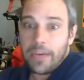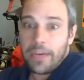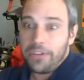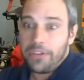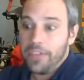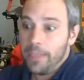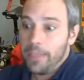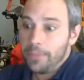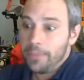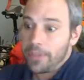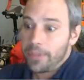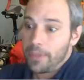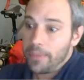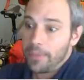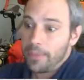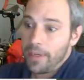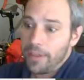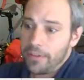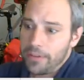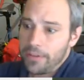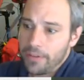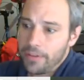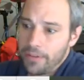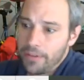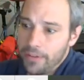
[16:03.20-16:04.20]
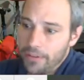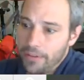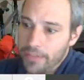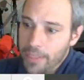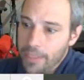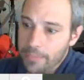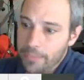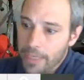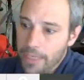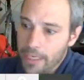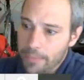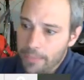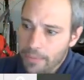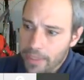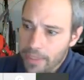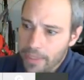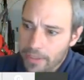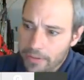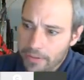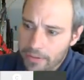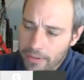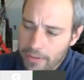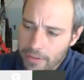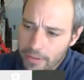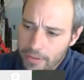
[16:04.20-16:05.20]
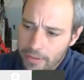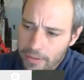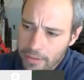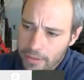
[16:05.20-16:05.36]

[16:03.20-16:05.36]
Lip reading: of that was steam turbines, steam power plants.